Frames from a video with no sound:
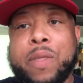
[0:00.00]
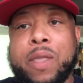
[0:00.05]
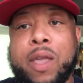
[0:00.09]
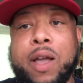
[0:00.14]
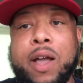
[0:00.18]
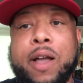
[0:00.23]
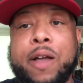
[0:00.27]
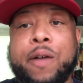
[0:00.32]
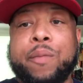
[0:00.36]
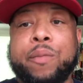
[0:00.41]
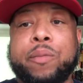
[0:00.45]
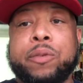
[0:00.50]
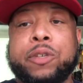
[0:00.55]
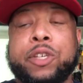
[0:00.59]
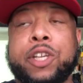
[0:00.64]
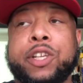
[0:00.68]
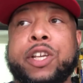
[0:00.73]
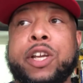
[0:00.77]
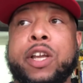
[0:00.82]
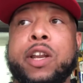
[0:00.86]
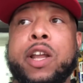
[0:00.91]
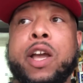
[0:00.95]

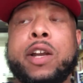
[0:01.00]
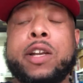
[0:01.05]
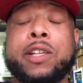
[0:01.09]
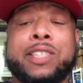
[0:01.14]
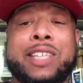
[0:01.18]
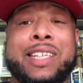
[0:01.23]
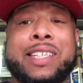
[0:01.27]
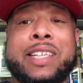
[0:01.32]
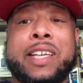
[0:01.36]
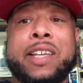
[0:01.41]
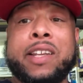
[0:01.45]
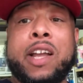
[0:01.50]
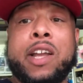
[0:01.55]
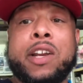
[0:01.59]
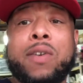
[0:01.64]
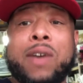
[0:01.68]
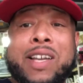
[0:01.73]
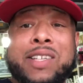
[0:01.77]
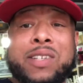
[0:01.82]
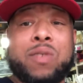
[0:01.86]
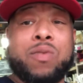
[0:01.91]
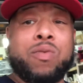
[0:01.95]
C10
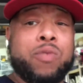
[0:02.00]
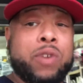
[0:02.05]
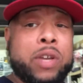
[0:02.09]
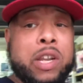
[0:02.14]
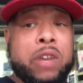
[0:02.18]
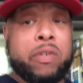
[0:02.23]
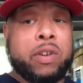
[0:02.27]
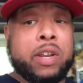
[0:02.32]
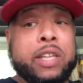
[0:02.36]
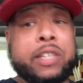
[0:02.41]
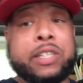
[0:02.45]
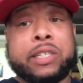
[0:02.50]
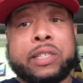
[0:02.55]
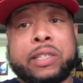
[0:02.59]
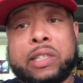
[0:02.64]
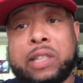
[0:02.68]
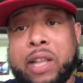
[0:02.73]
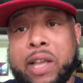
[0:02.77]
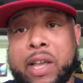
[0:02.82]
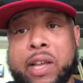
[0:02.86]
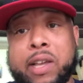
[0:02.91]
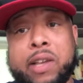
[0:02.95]
Nando has a really
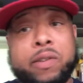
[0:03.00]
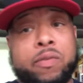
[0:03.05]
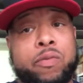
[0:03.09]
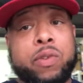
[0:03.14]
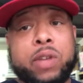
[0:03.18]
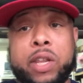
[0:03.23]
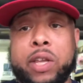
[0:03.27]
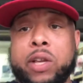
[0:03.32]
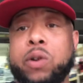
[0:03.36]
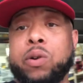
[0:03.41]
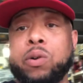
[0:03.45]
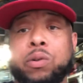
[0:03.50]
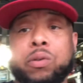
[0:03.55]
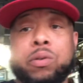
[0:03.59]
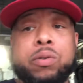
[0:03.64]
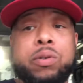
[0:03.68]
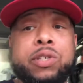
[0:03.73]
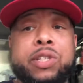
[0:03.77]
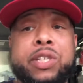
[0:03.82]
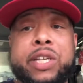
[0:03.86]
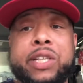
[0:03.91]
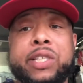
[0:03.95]
slick, really
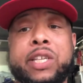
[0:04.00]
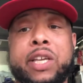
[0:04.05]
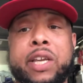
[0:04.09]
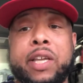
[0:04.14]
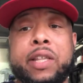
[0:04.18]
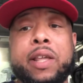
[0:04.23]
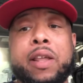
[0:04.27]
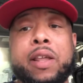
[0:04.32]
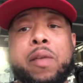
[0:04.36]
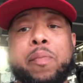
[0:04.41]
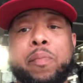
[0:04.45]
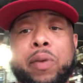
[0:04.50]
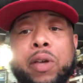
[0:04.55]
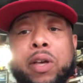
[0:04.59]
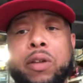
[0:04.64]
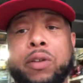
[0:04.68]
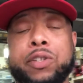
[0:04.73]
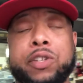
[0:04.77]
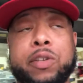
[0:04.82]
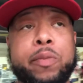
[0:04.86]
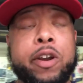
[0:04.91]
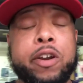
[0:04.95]
cool C10 that he
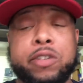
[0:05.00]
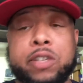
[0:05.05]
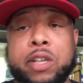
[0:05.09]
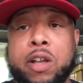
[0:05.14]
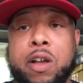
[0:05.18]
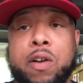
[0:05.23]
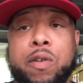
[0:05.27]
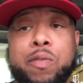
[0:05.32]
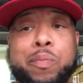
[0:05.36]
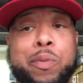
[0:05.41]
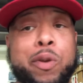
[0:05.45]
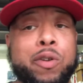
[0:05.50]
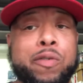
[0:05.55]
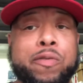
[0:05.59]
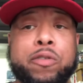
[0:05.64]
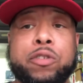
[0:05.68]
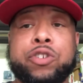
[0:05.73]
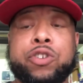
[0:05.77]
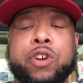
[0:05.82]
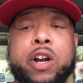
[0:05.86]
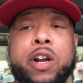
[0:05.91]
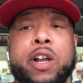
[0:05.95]
built some years ago.
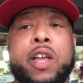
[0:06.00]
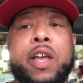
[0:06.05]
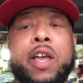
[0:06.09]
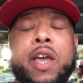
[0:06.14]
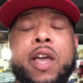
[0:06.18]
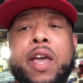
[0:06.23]
Beautiful truck.